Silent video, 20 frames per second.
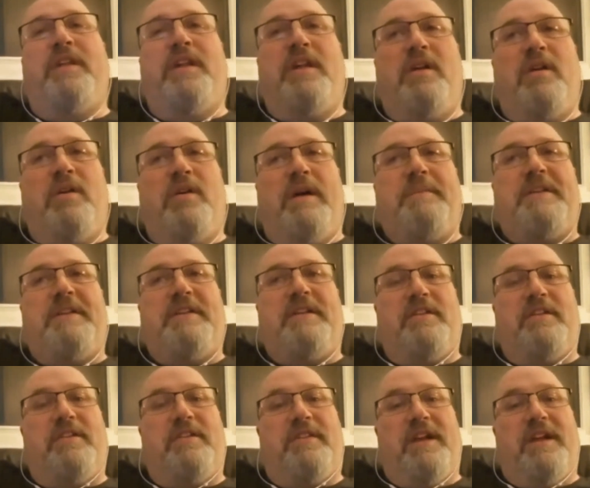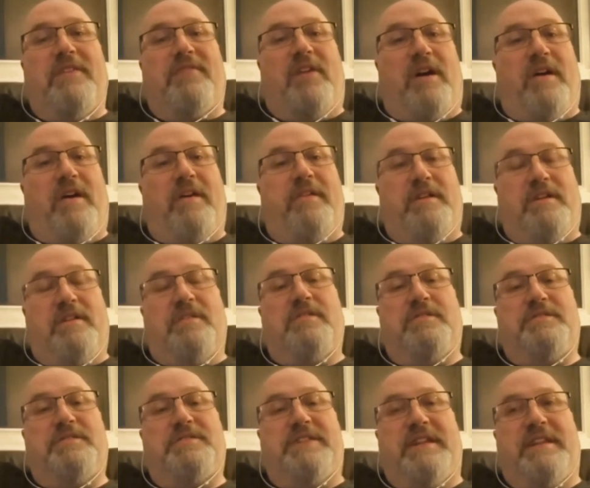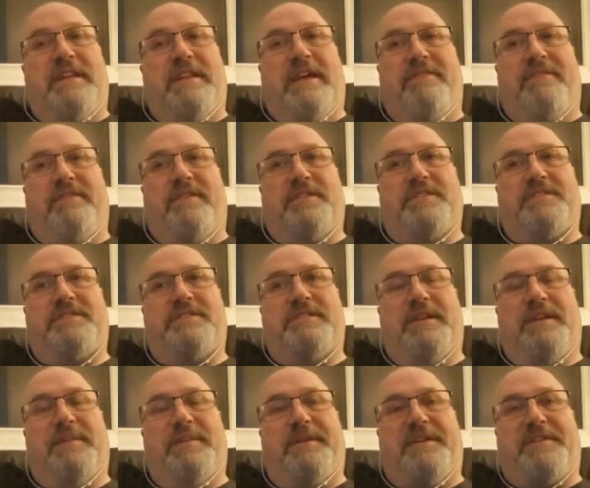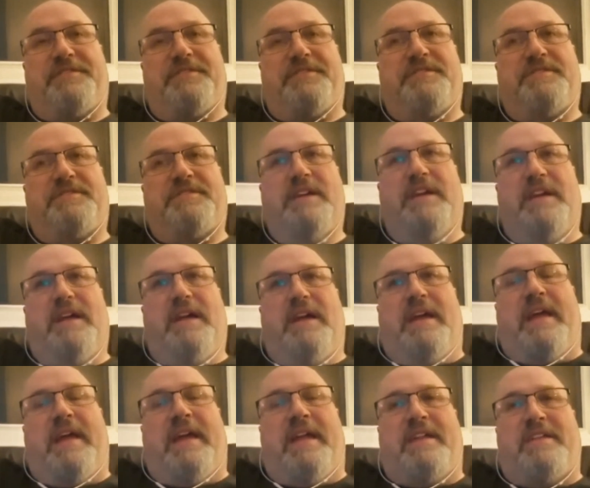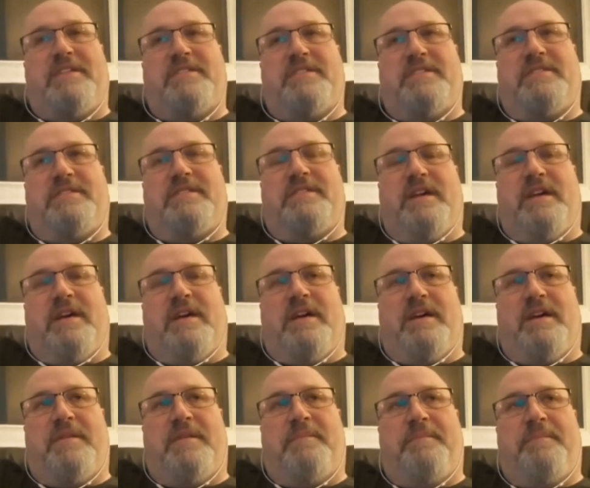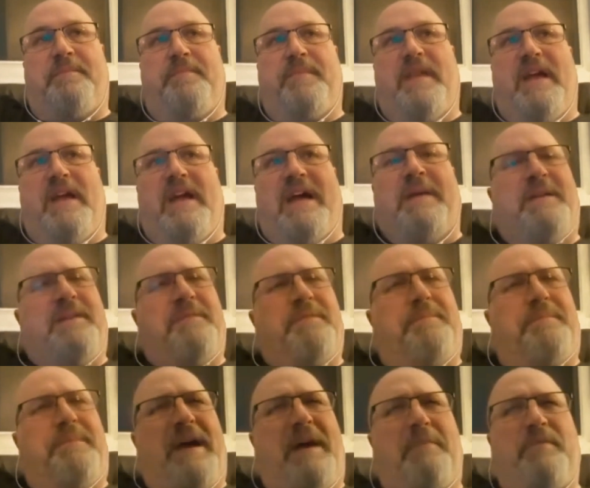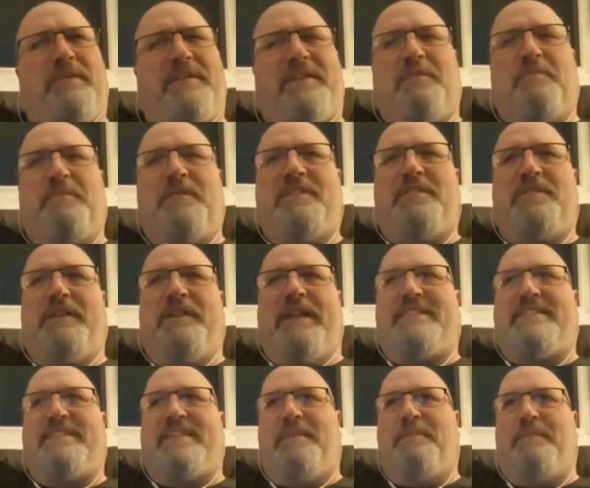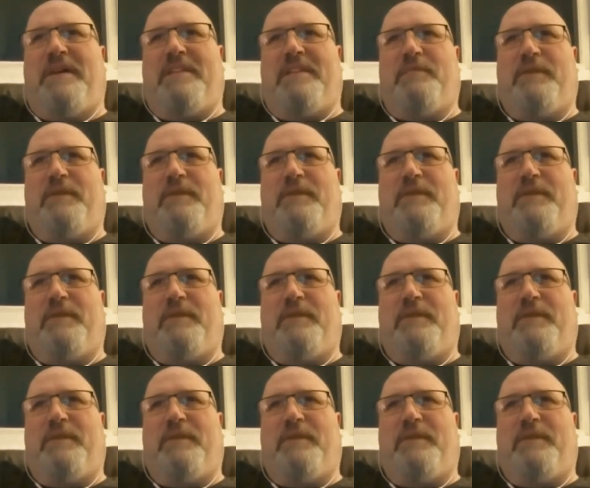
No. You think of all the clues in that verse and the pictures, and it just, I mean, didn't we do like 10 by?